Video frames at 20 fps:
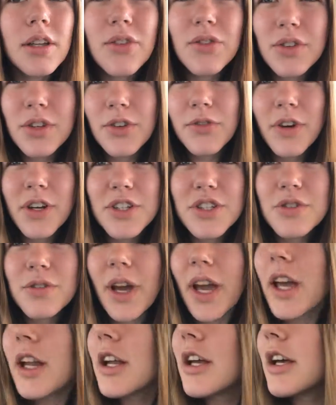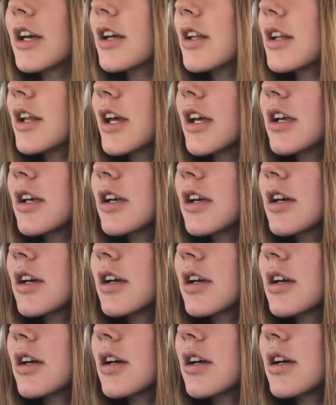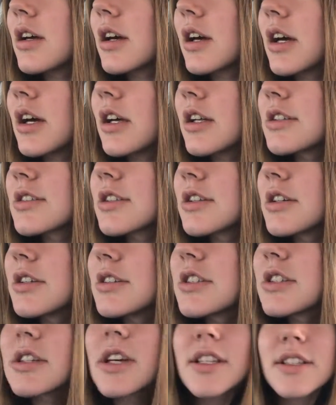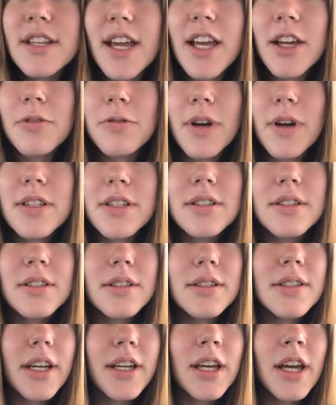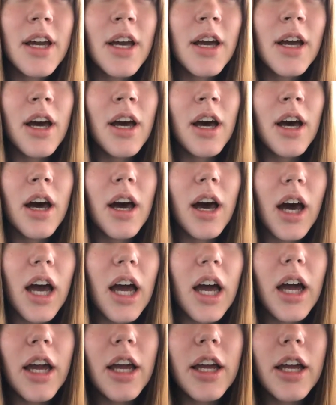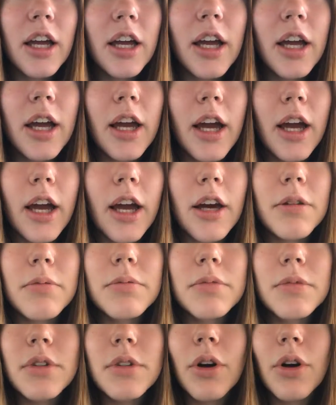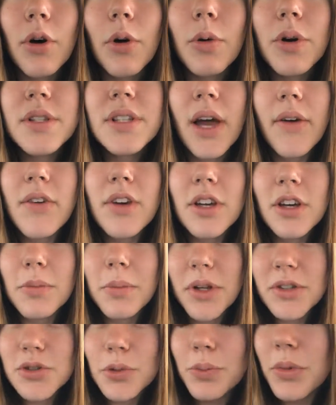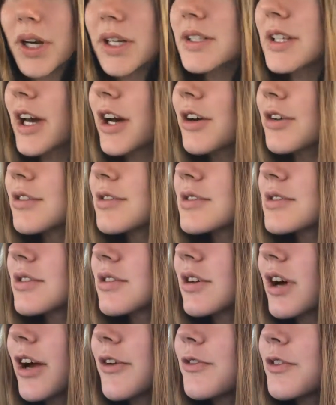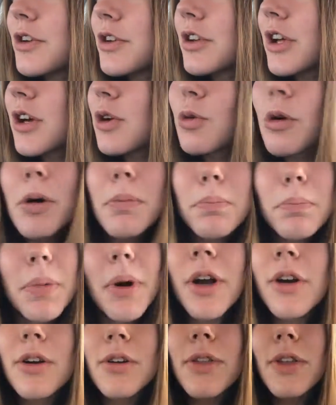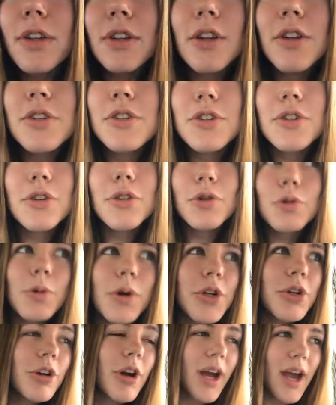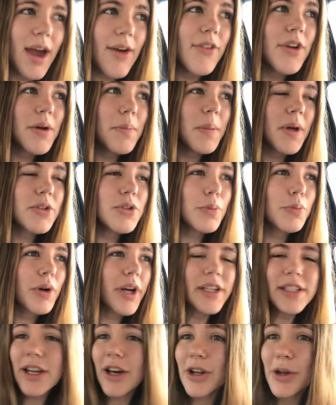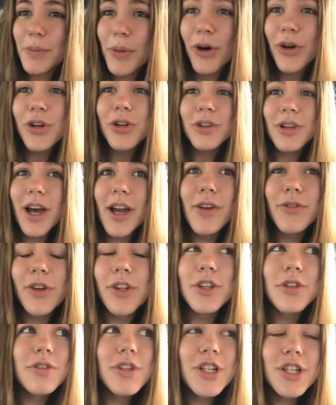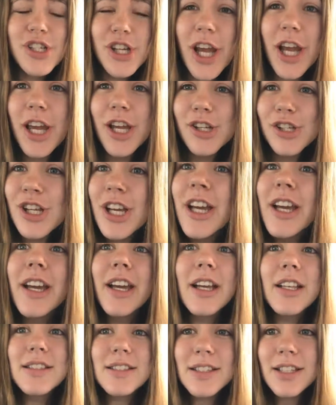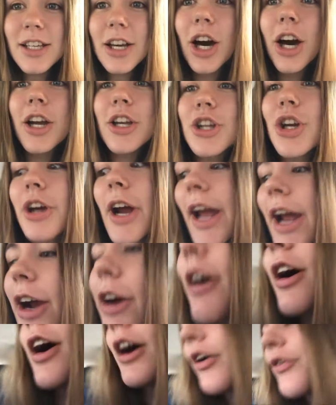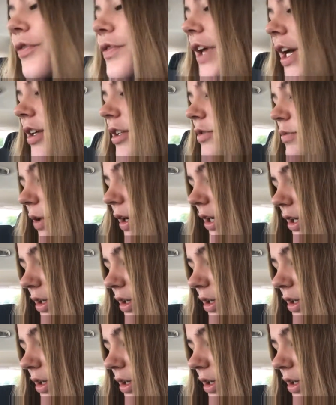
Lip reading: even if I do hate it, like, it's good to like take risks, 'cause like I am always having a mental breakdown, so I feel like what better thing to do when you're having a mental breakdown about your life and you need change? It's to cut your hair off. That is